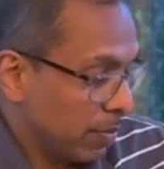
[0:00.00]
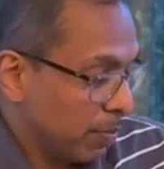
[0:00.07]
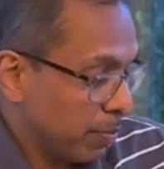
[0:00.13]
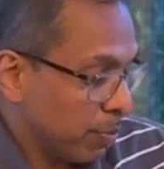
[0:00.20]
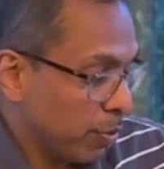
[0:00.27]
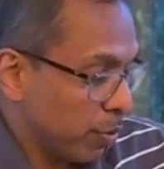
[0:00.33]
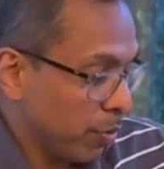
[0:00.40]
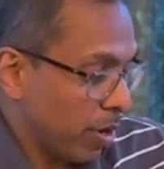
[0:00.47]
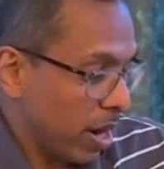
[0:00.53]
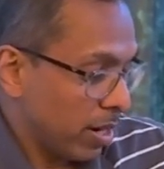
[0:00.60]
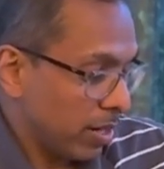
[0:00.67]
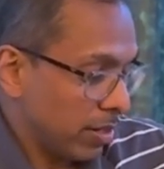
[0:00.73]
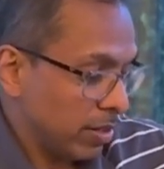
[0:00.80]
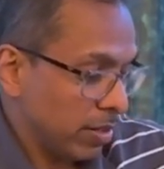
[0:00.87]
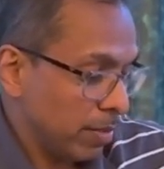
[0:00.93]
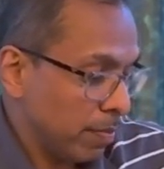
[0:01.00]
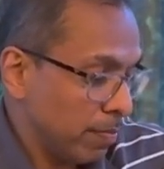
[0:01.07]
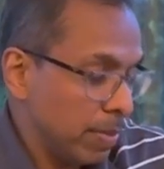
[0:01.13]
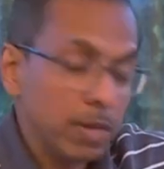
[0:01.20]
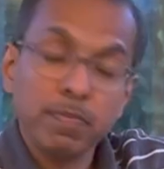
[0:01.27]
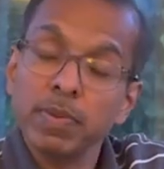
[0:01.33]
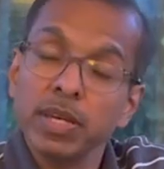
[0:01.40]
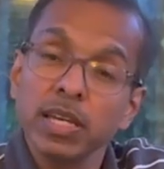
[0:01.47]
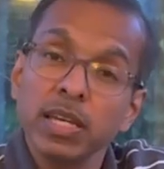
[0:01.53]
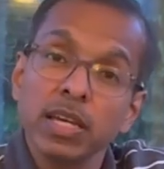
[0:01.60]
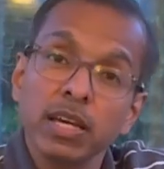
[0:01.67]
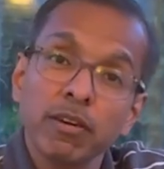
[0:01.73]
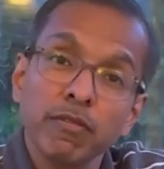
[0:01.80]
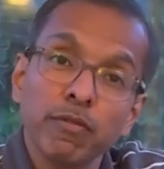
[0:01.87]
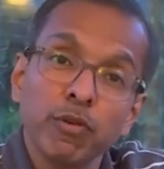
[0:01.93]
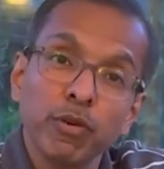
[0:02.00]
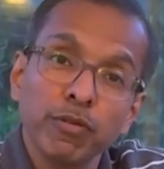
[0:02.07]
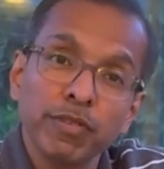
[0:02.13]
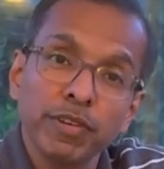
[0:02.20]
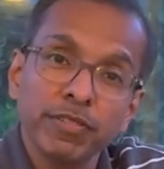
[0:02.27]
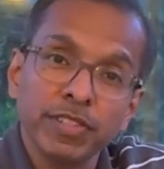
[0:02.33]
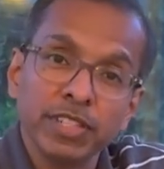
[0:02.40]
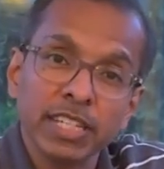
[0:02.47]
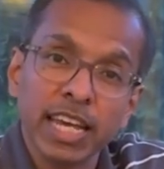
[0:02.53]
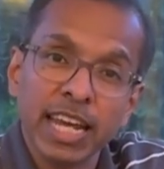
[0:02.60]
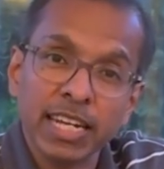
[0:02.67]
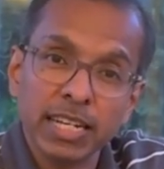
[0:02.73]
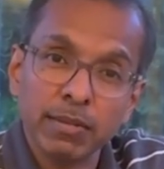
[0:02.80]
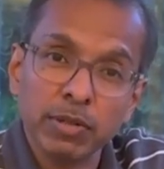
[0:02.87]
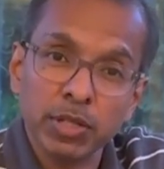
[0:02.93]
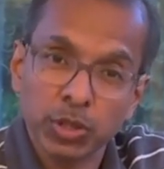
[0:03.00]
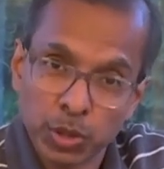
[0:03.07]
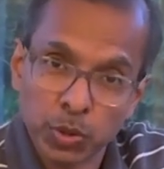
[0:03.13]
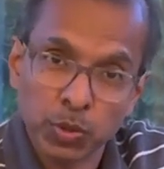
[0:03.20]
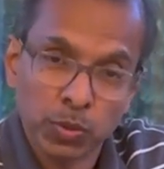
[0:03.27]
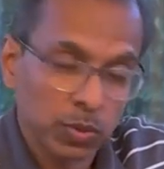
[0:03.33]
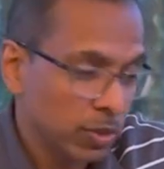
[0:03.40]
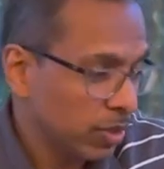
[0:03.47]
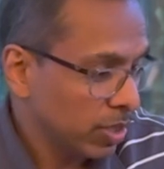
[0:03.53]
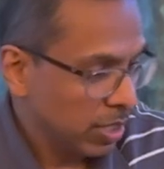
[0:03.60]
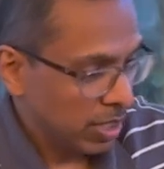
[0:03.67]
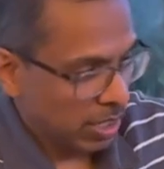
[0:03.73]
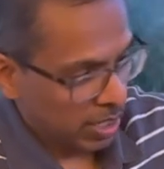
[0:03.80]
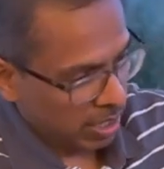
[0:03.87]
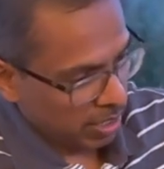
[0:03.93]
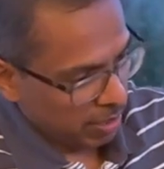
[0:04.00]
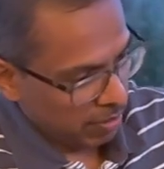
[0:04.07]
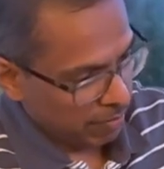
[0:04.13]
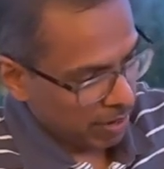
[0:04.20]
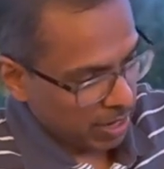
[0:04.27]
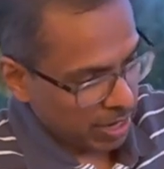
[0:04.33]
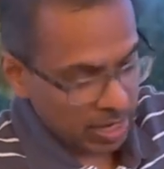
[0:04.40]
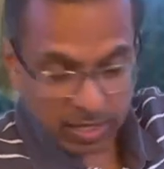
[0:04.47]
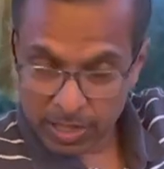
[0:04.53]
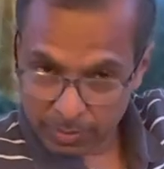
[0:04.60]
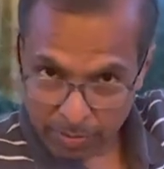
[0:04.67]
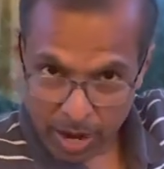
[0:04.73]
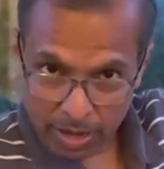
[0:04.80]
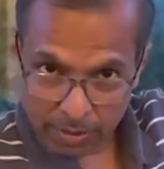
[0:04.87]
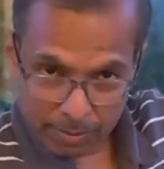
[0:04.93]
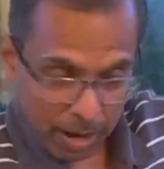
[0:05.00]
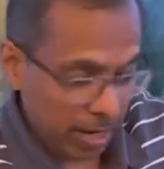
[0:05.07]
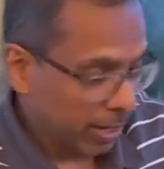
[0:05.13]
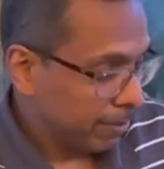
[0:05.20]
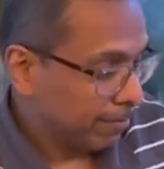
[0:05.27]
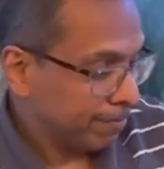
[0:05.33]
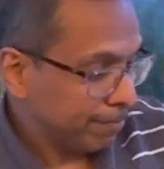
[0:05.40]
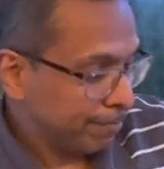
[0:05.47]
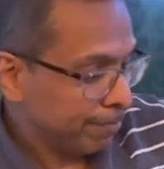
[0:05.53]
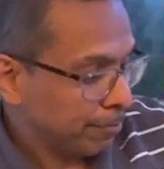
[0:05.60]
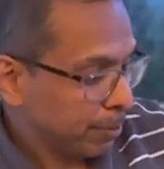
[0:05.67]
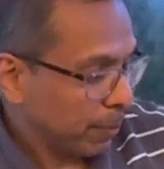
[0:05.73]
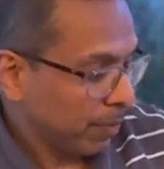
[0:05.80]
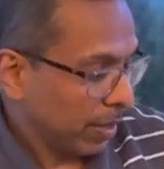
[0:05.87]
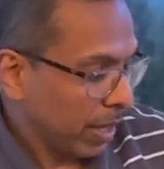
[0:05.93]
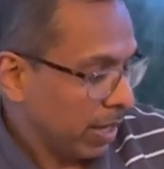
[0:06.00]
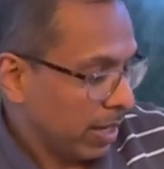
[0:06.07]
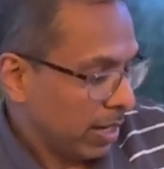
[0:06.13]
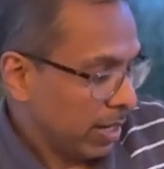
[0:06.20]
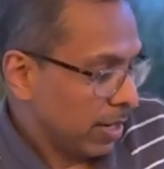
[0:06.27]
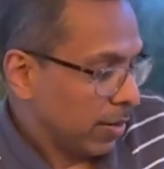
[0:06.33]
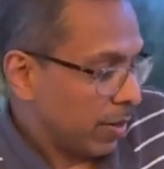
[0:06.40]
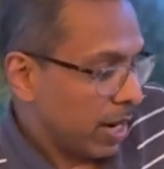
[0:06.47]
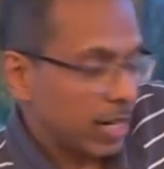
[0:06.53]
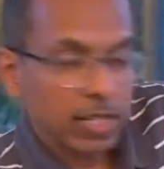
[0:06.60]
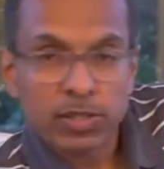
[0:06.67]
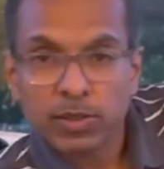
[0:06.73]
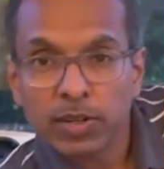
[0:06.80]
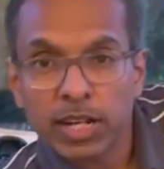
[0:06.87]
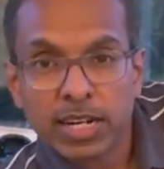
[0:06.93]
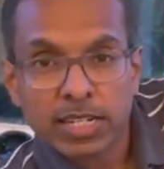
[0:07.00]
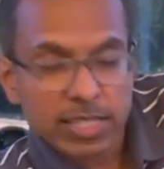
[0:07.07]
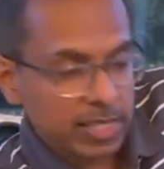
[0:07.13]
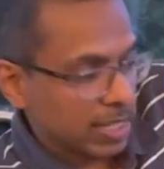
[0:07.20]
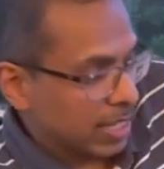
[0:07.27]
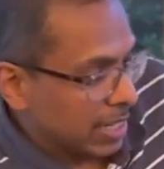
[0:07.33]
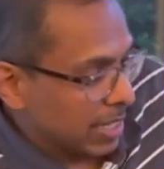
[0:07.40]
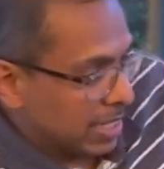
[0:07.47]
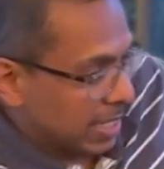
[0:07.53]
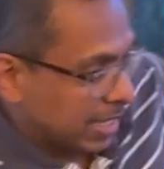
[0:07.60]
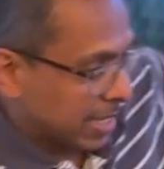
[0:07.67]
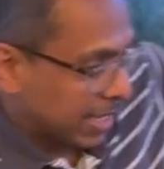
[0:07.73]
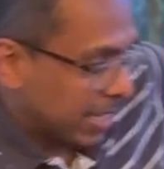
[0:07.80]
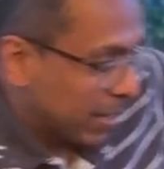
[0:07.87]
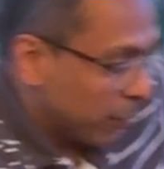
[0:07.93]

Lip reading: Pro Runner BP 450 AW2. Fantastic backpack. Right, so let's see